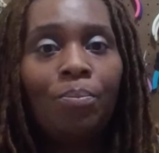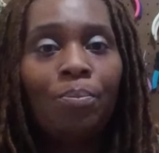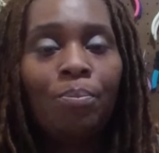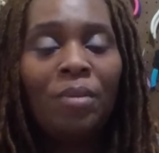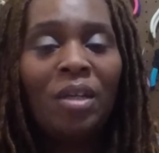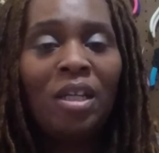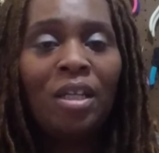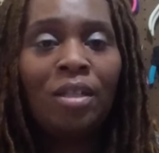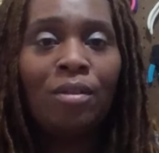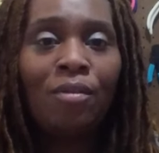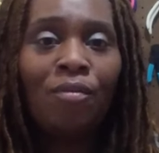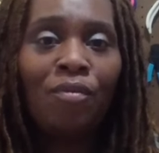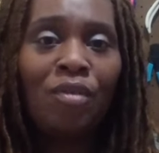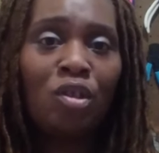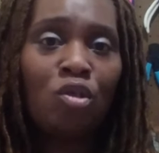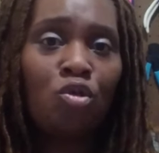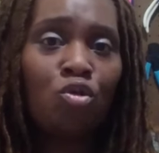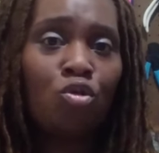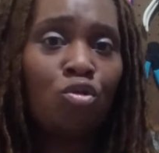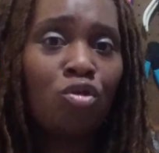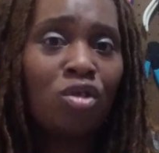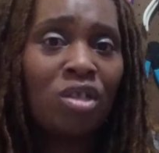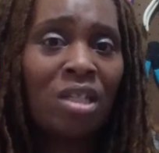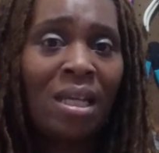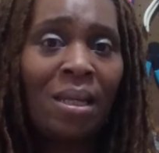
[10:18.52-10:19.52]

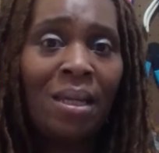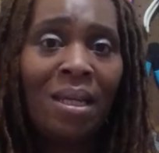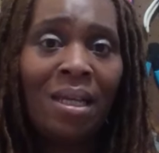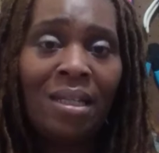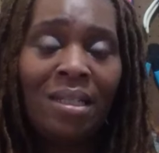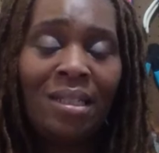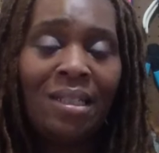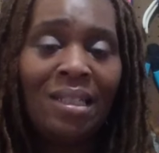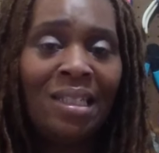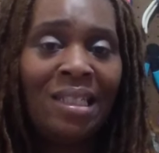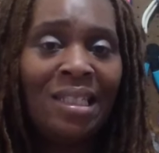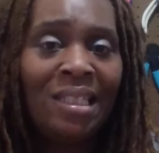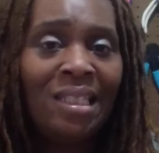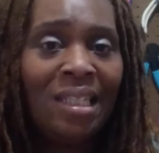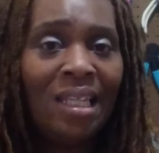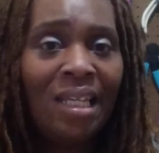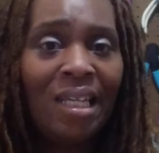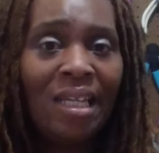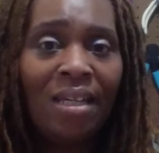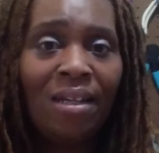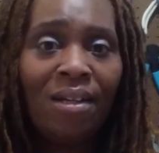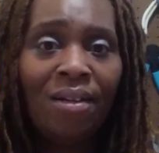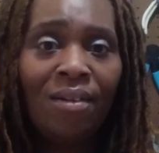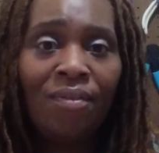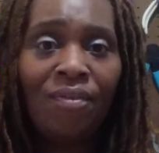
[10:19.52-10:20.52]
individuals that
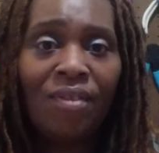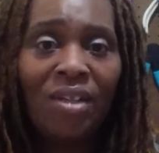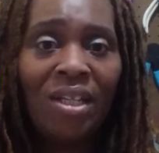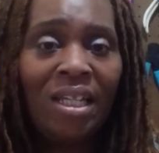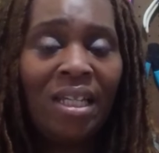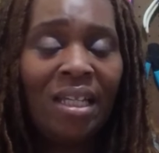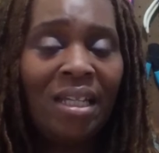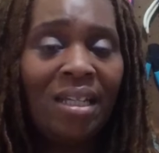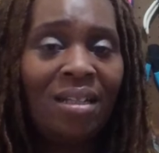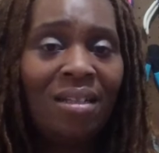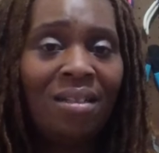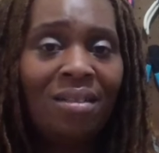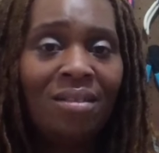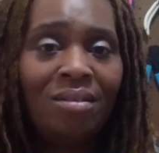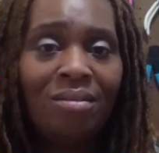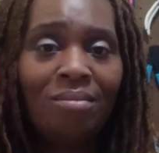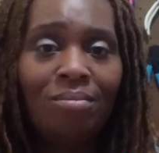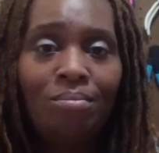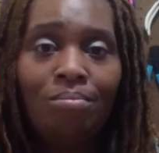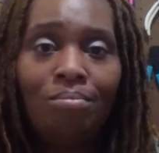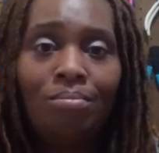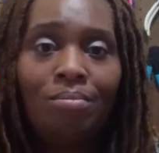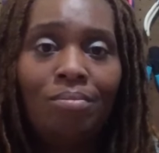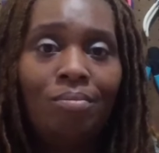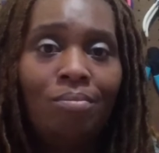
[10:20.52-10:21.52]
live in
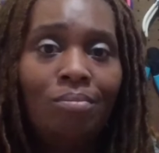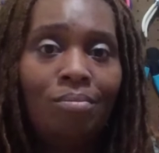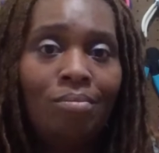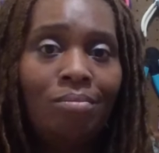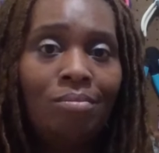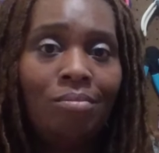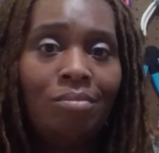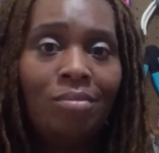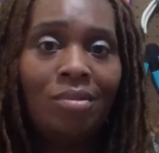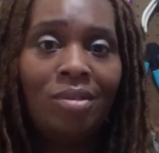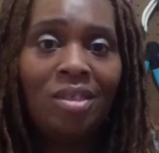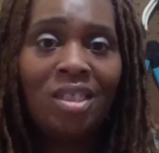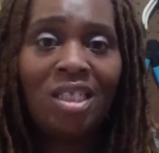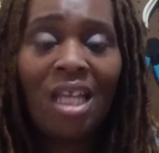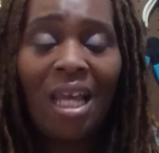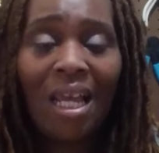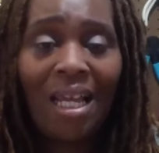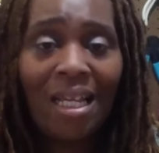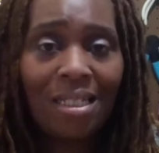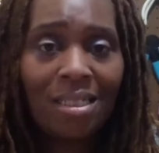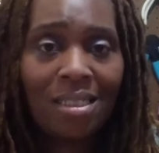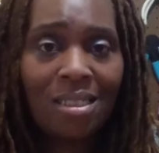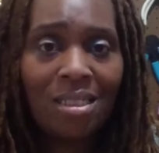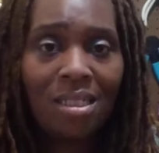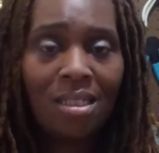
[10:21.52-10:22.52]

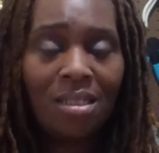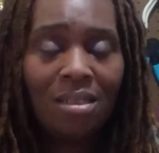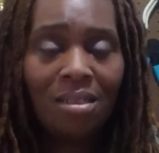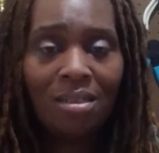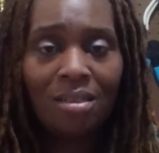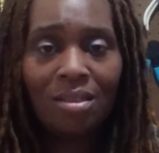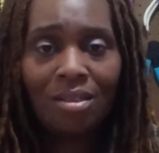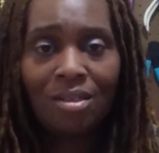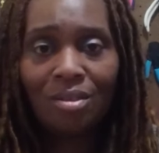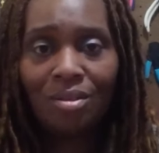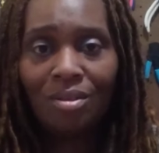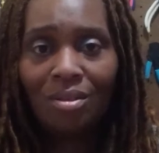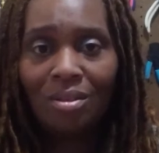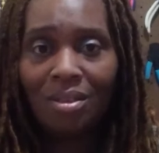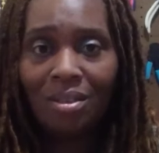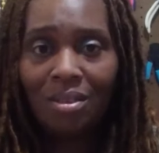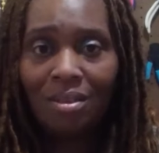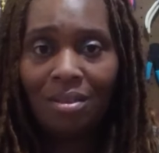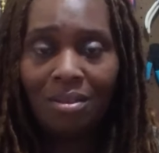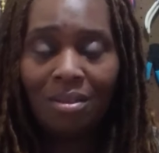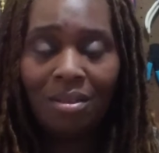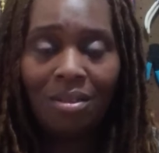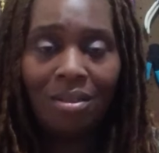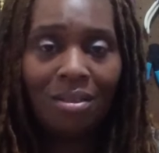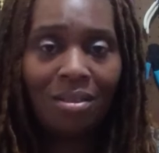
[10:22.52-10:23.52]
Texas,
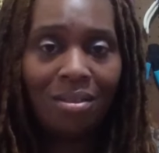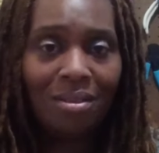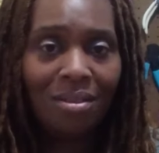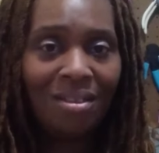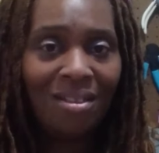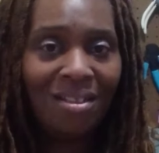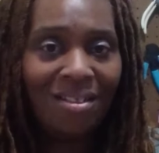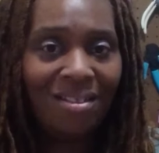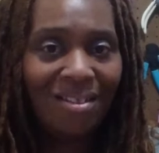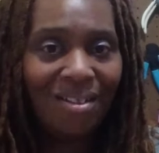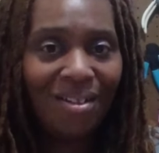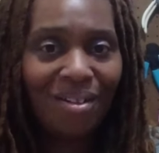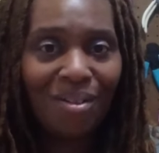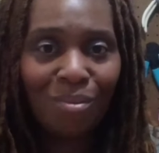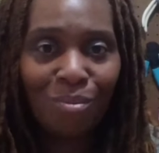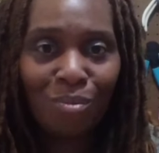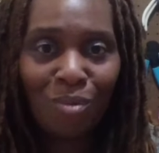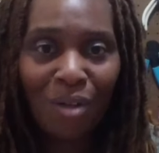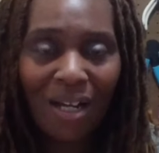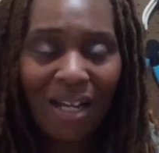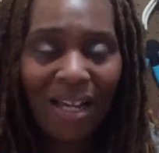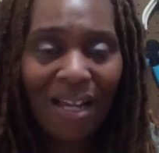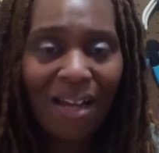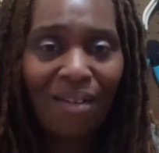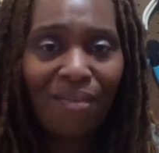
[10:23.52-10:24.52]
or, you know,
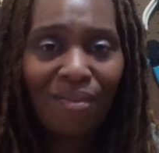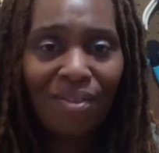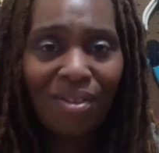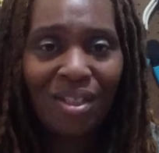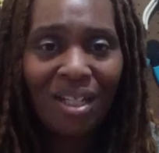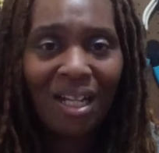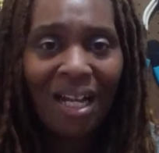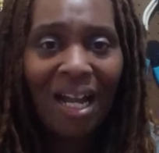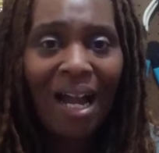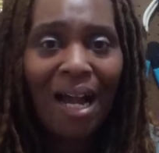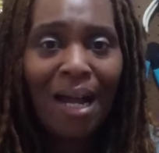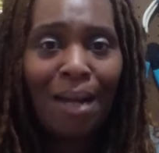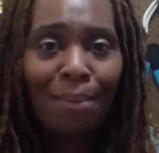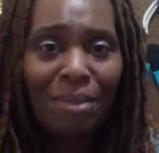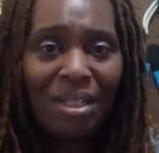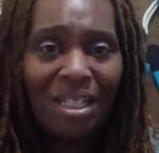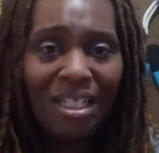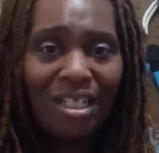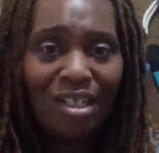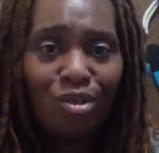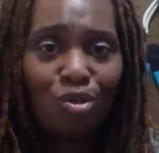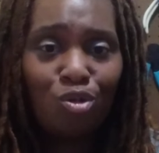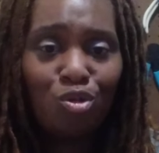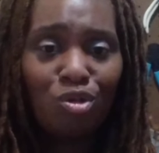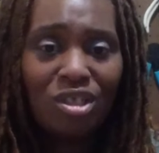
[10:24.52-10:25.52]
whatever the common
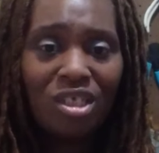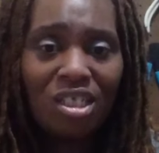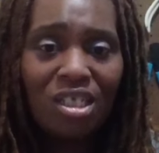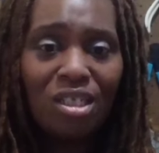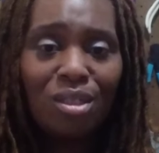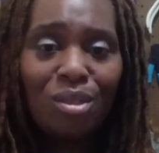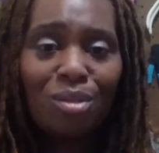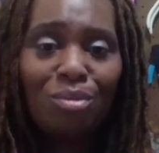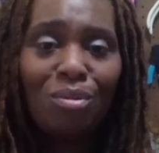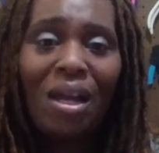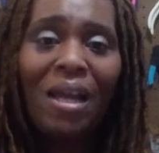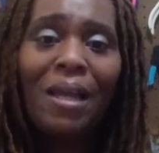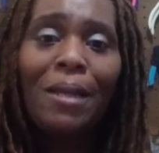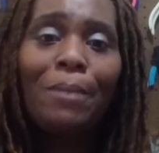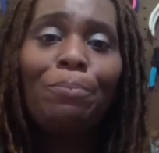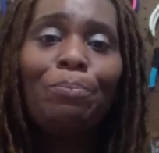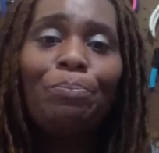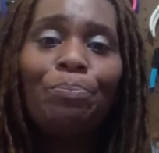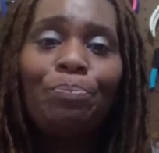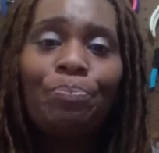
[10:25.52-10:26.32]
interest is, right?